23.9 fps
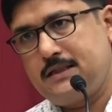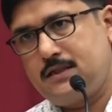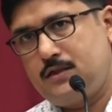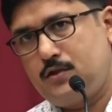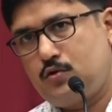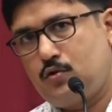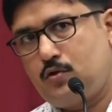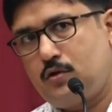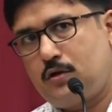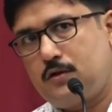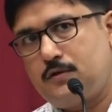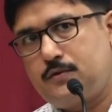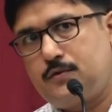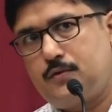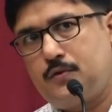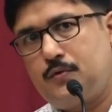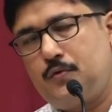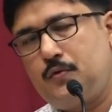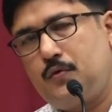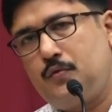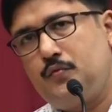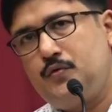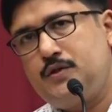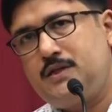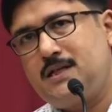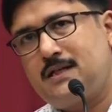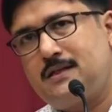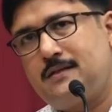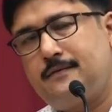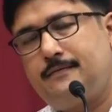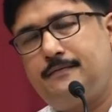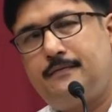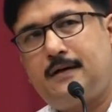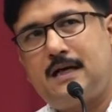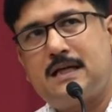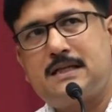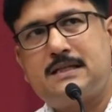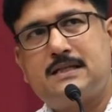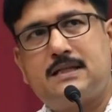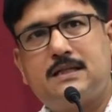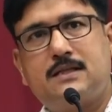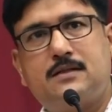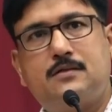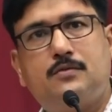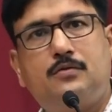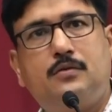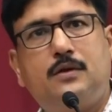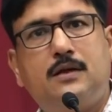you should also know which are the
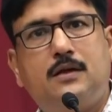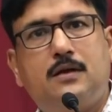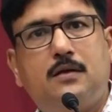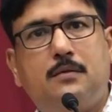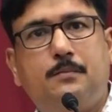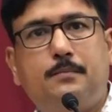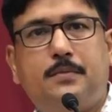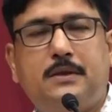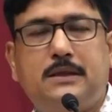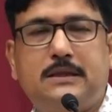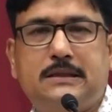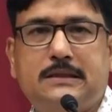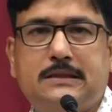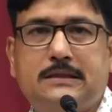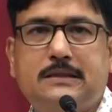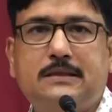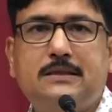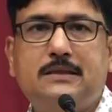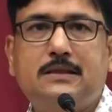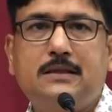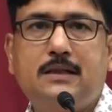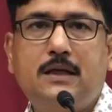fastest growing companies,